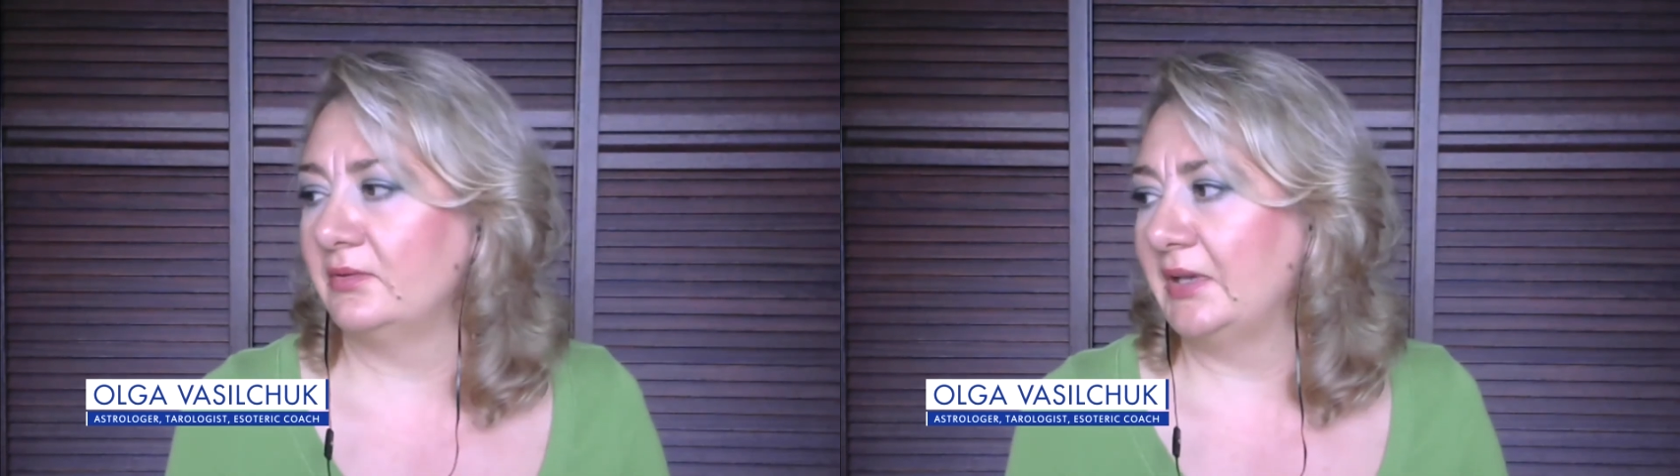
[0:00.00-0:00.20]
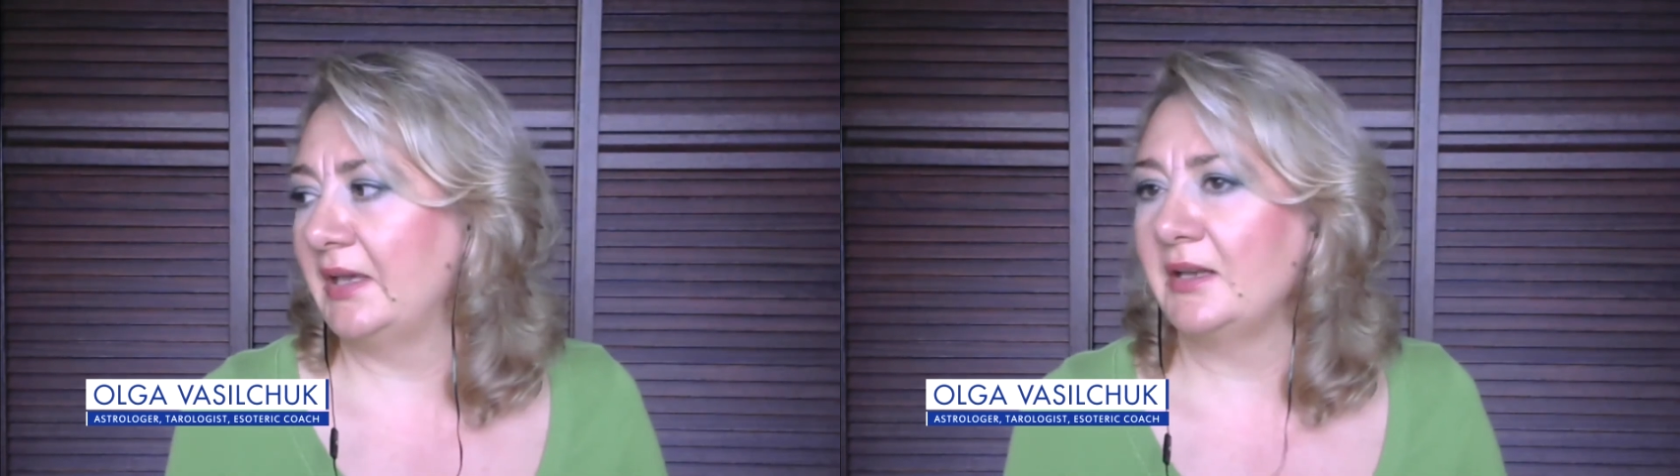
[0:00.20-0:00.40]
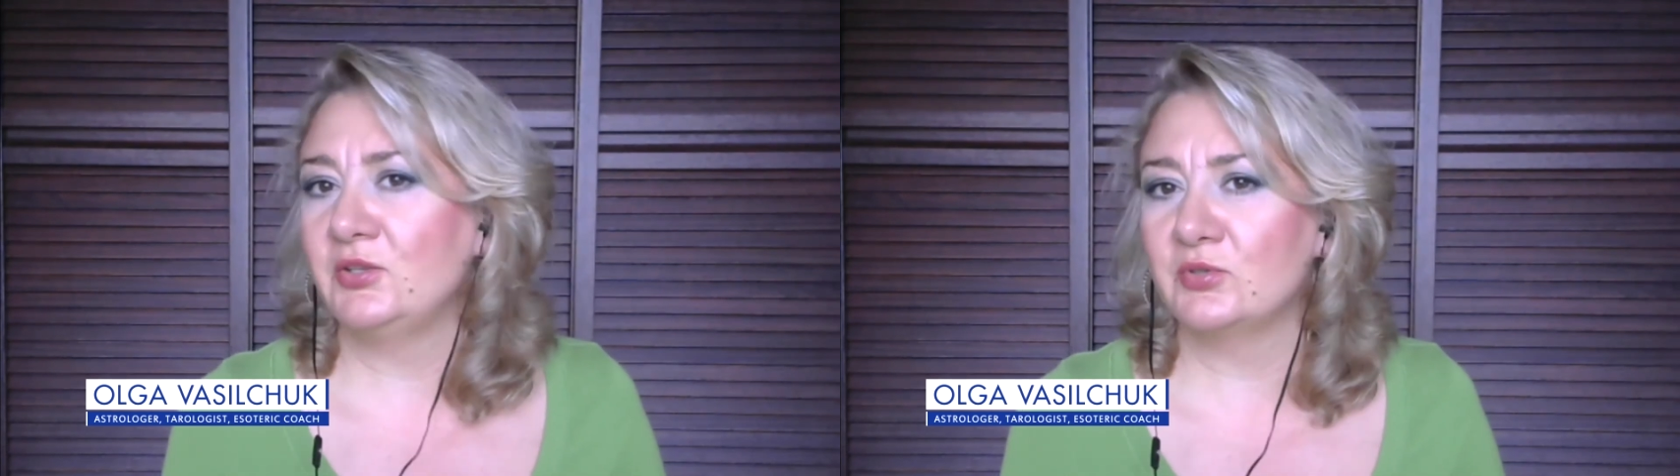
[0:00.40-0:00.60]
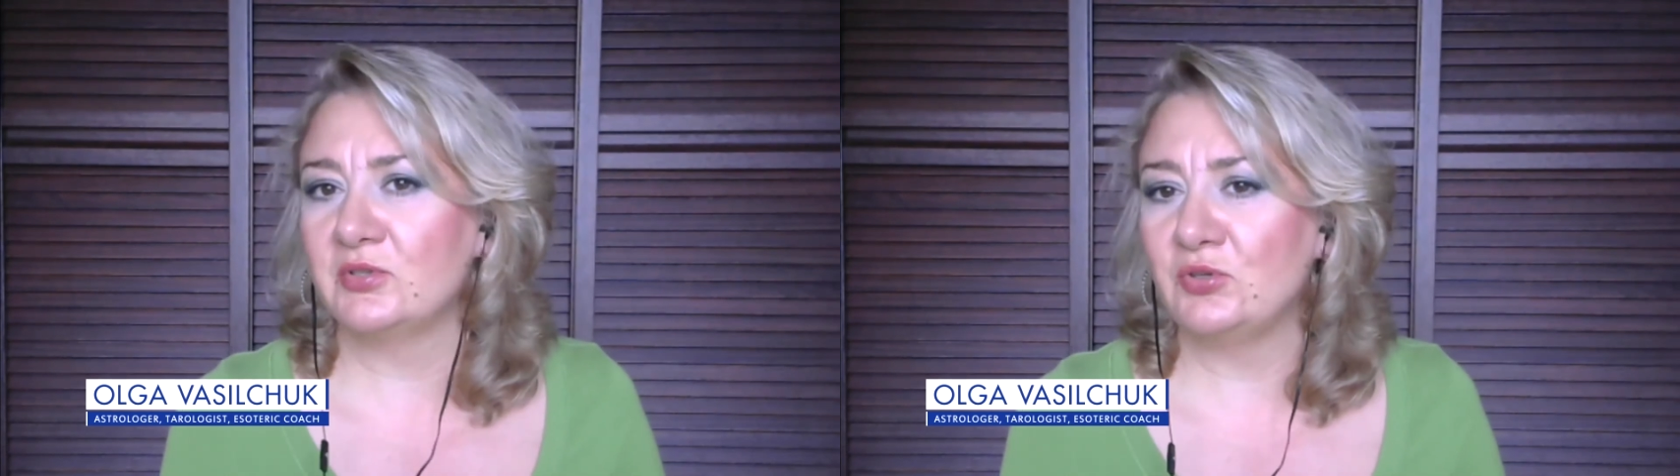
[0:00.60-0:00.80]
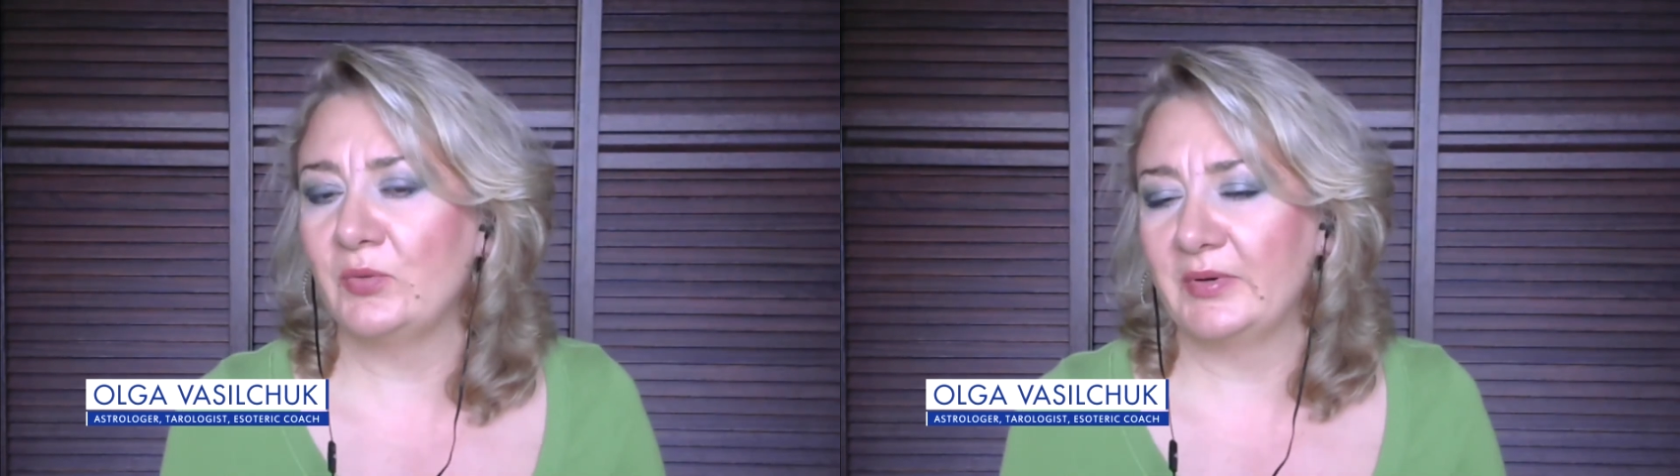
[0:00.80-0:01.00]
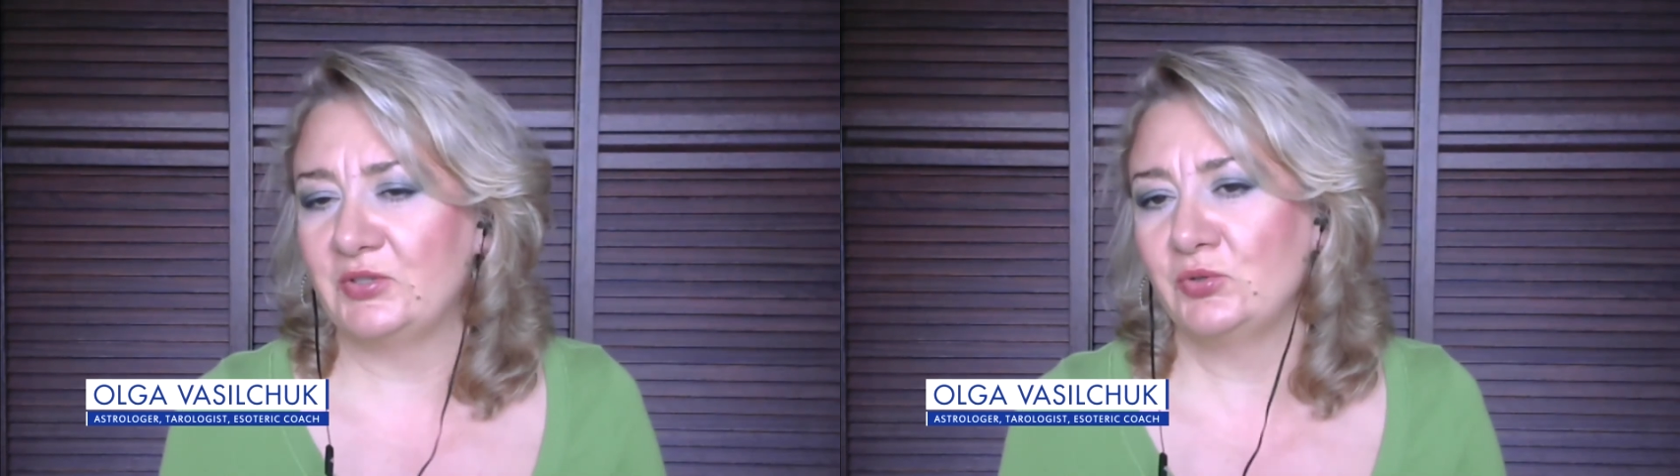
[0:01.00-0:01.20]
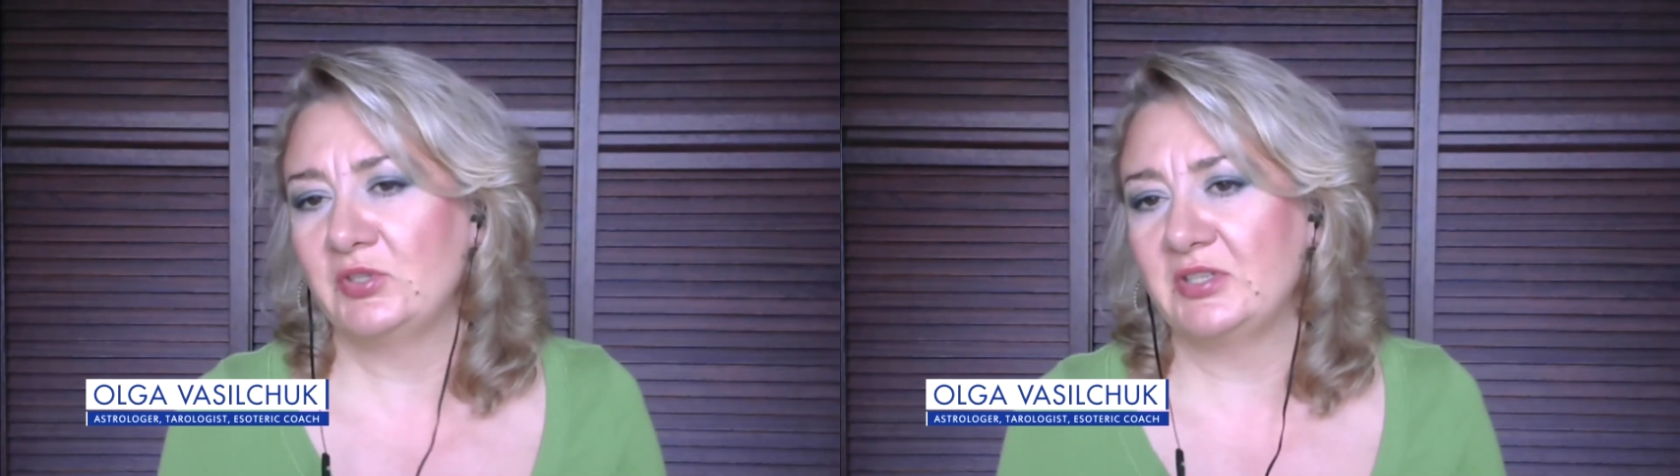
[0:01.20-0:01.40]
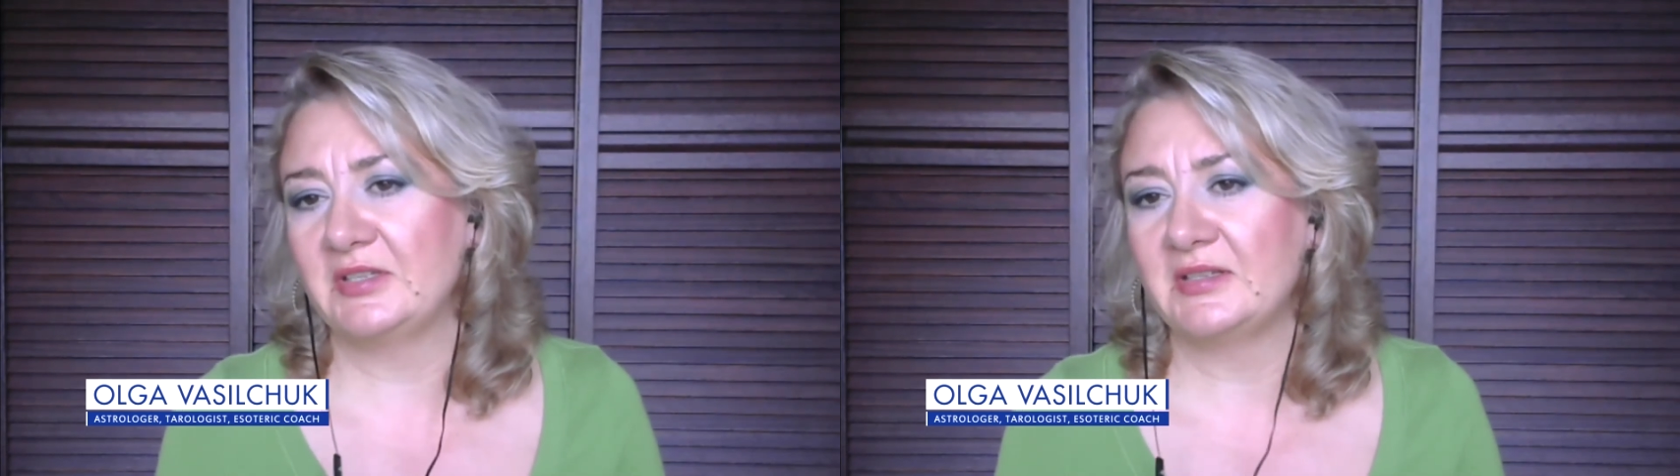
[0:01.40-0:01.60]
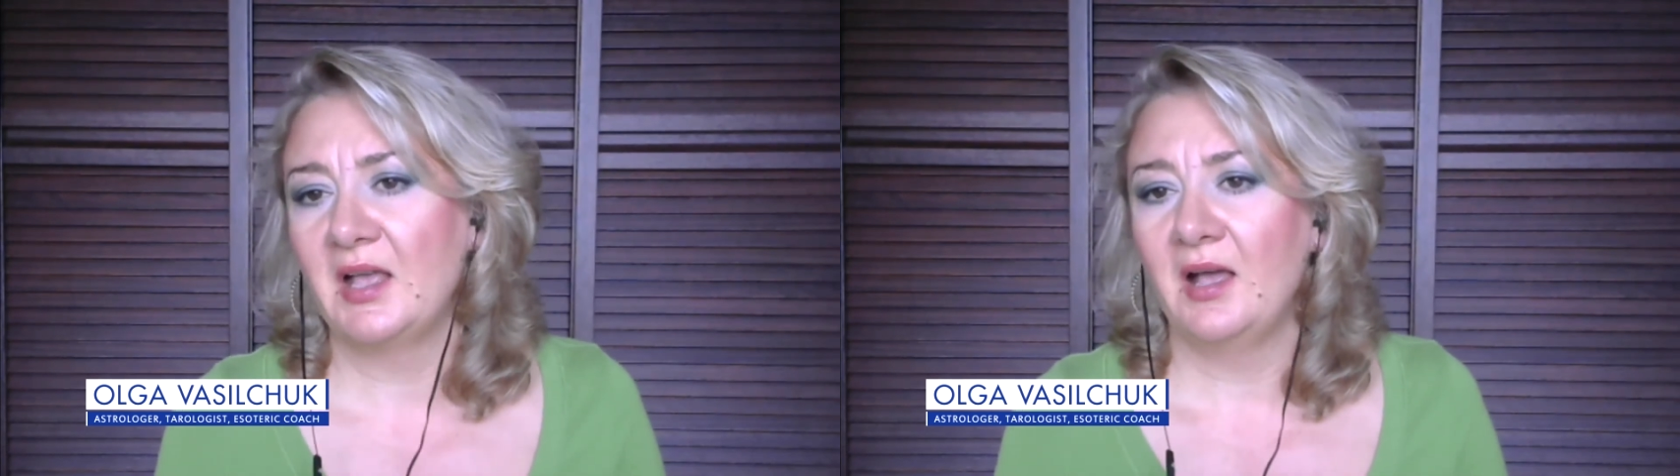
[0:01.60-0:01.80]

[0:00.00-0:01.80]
we can use new opportunities,